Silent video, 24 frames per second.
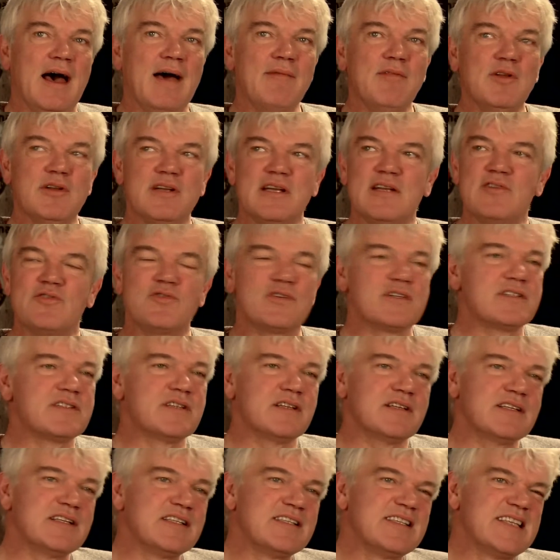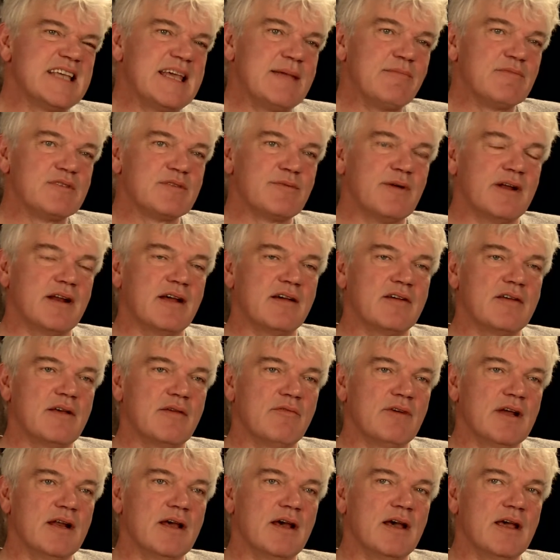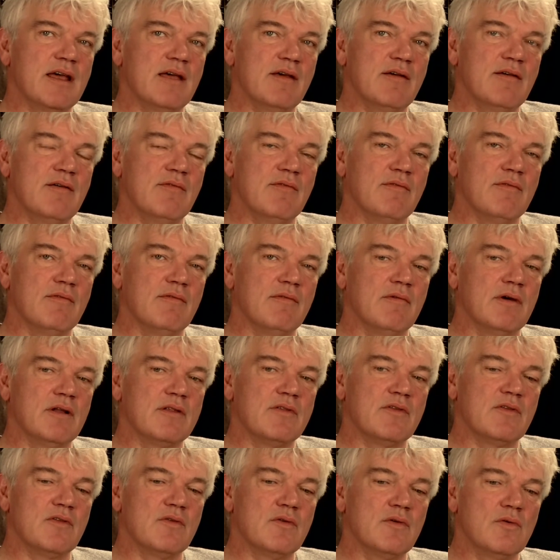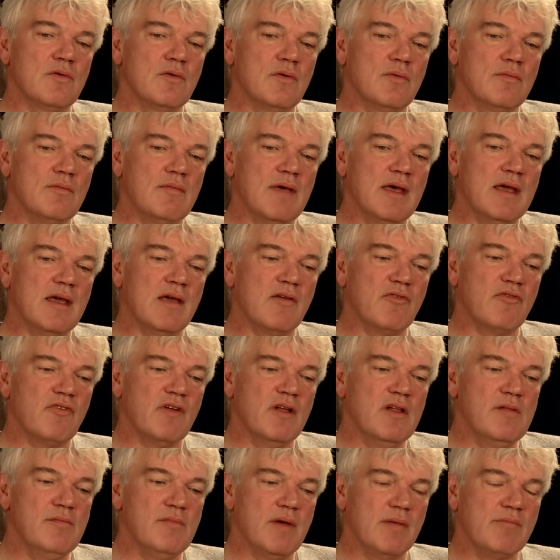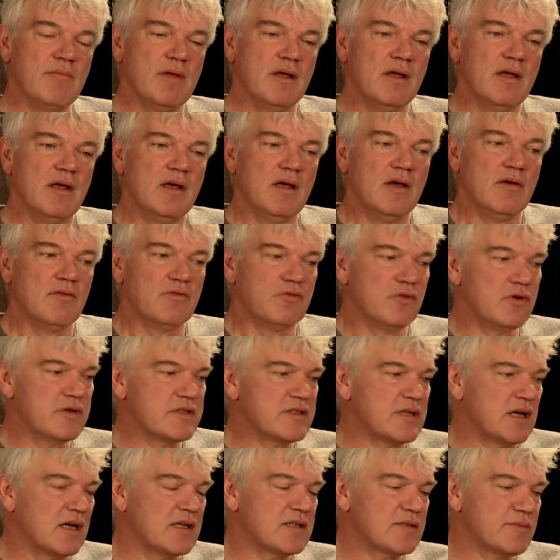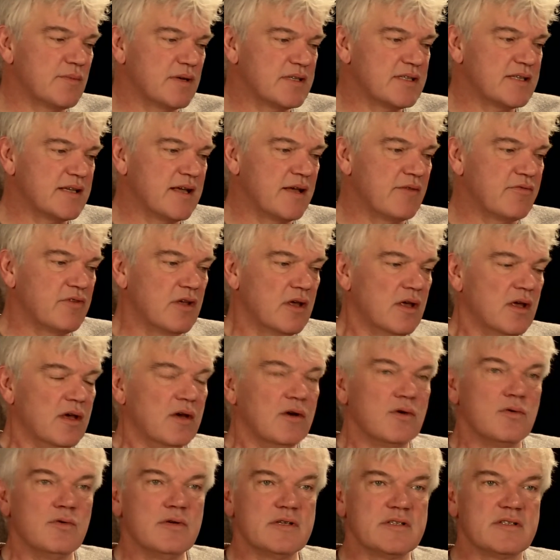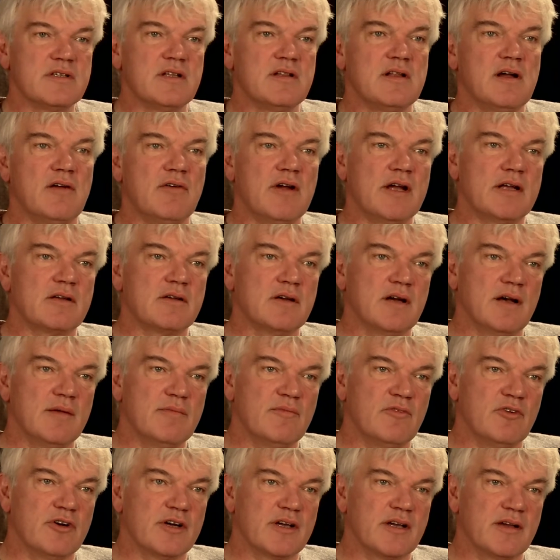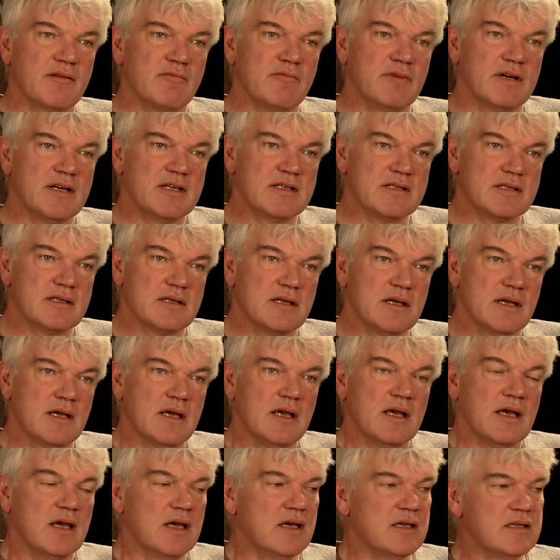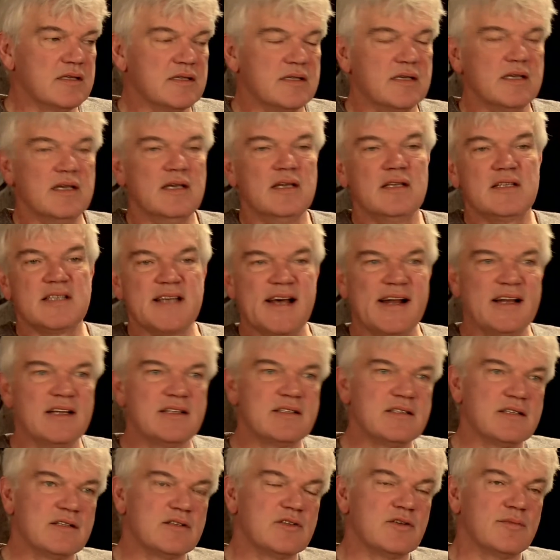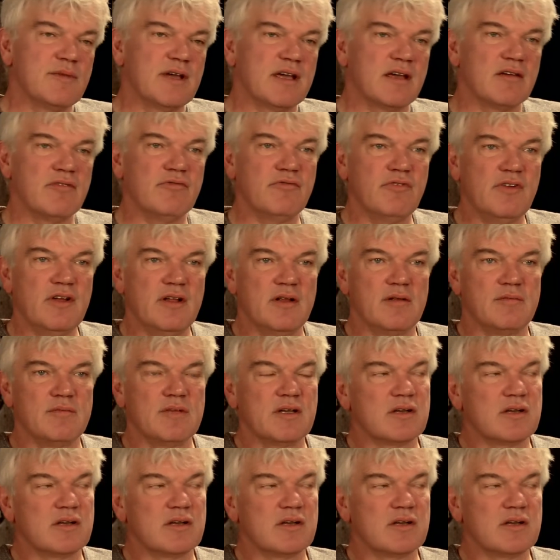I'm not interested in themes. When I want to make a film, I first ask myself, who is the director I'm working with? Is he talented to make a film?